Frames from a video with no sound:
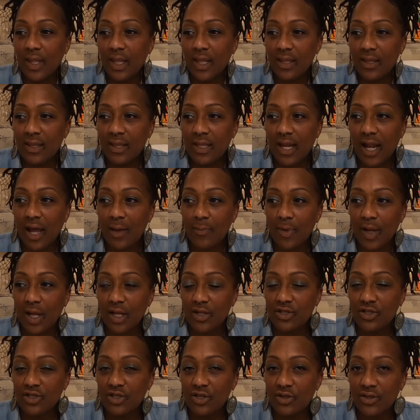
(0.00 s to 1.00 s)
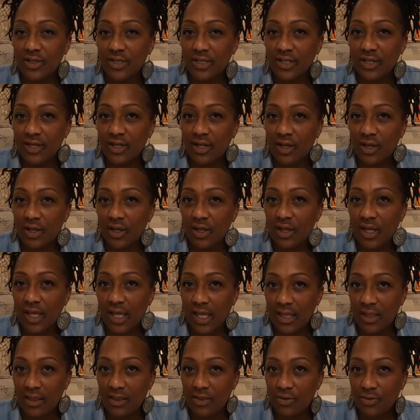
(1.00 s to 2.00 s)
that I'm not sure is going to
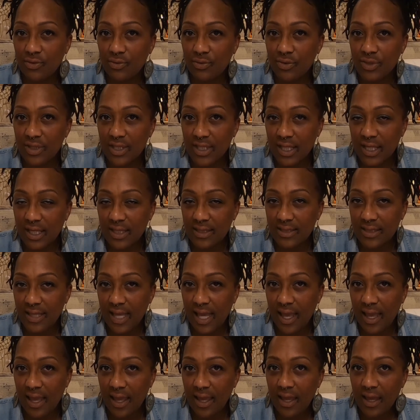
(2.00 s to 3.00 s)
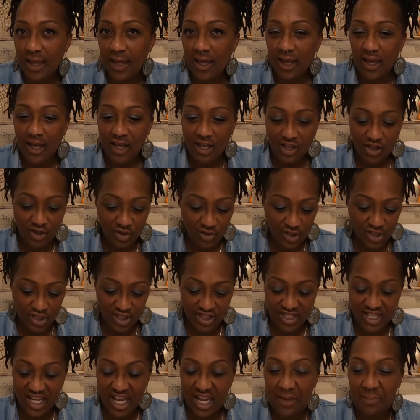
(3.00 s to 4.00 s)
get through TSA, you just
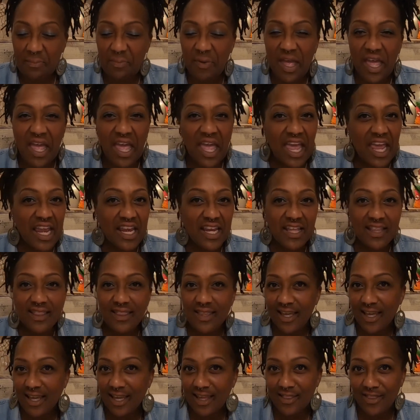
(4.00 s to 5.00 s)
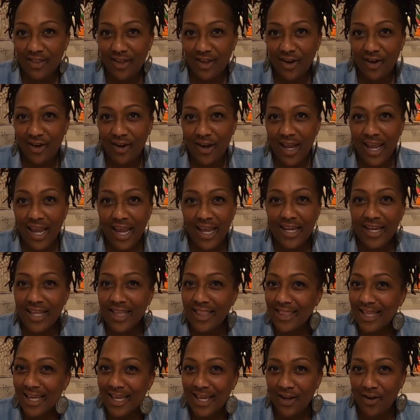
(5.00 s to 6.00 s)
type anything in there,
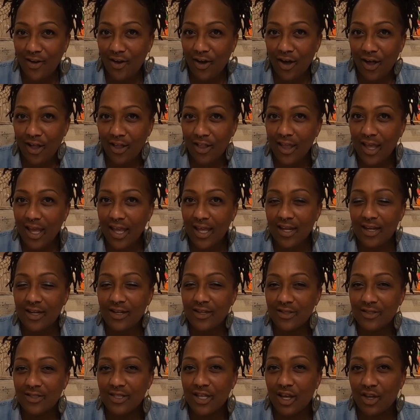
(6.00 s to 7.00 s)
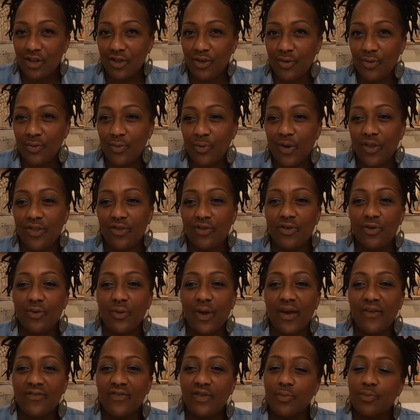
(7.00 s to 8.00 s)
anything at all, and it'll tell you whether you
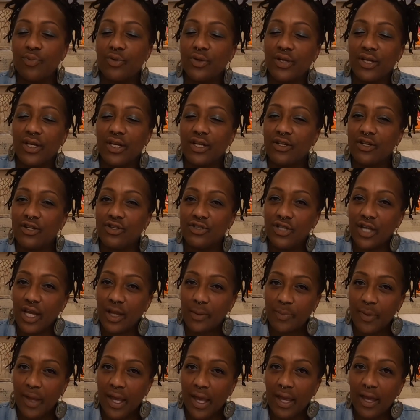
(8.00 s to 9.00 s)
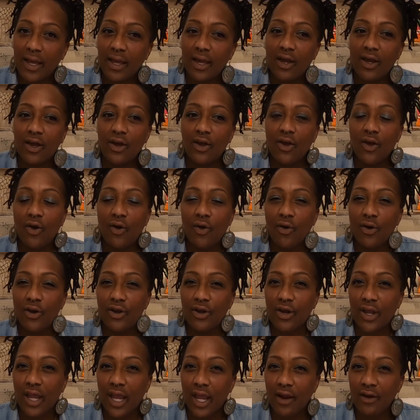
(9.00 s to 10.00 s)
have to put it in your check bag or
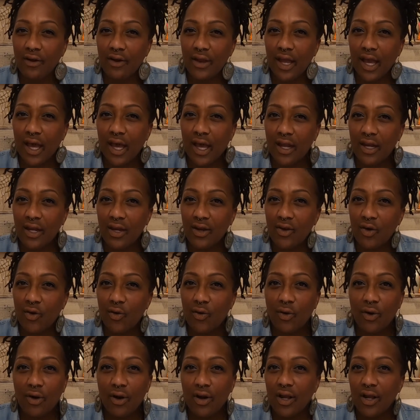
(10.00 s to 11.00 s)
your carry-on, or